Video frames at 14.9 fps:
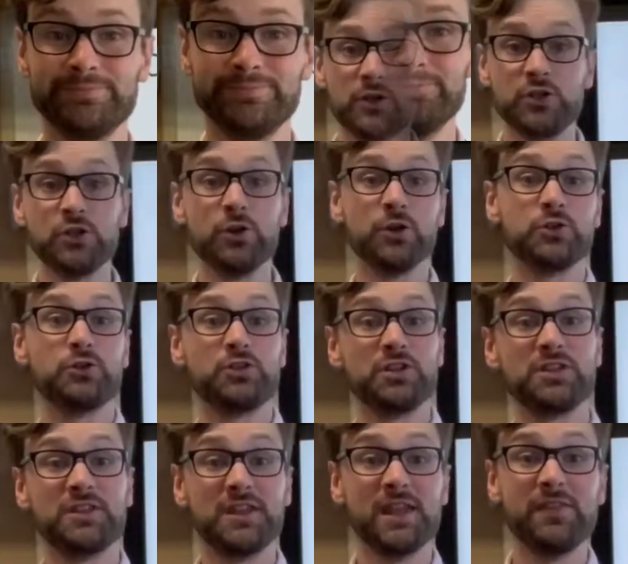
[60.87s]
I should also just
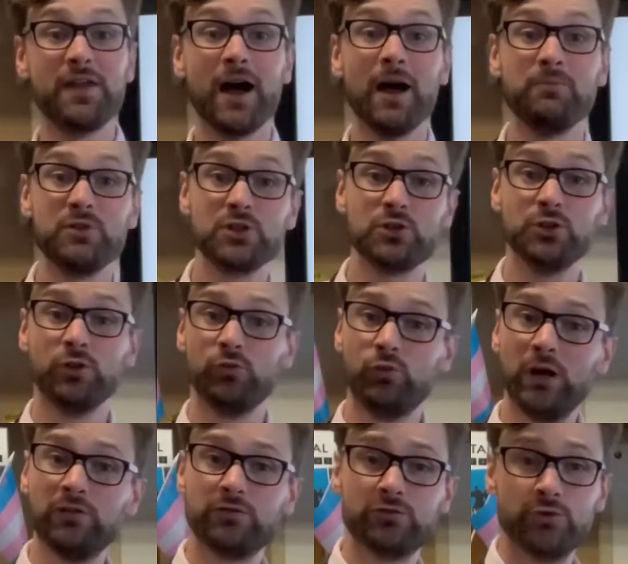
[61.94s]
say that I'm just going to
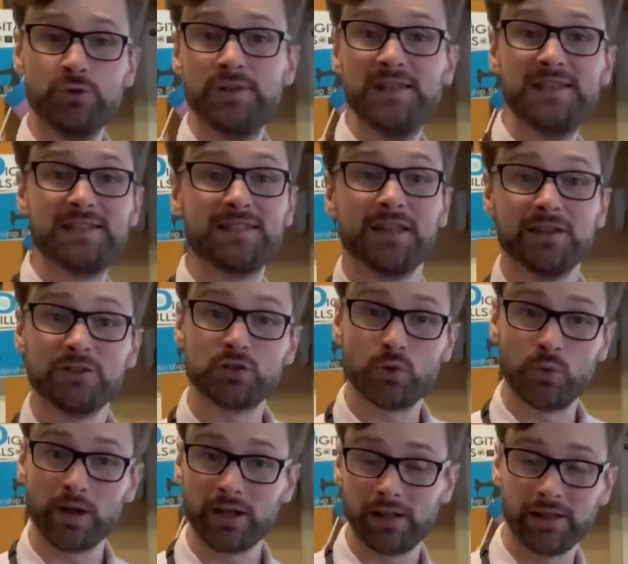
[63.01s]
run through these slides
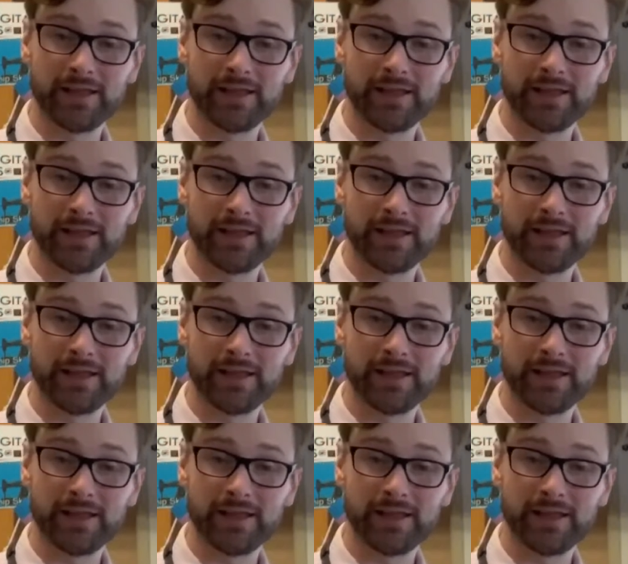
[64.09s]
quickly.